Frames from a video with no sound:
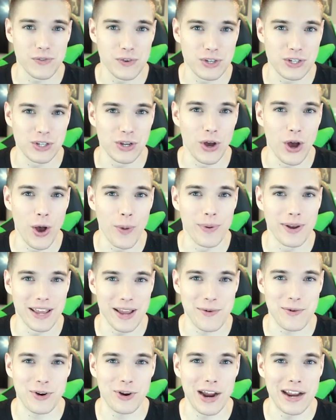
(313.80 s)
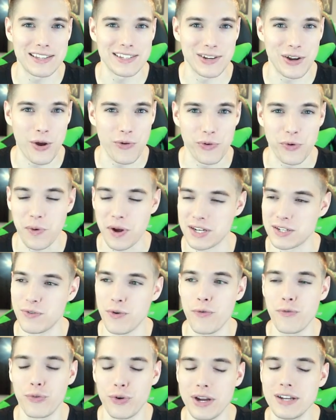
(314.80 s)
if you're still opening up crates on Overwatch,
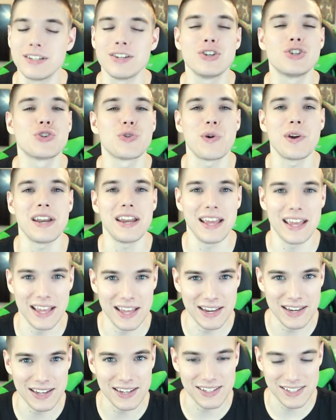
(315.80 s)
feel free to join in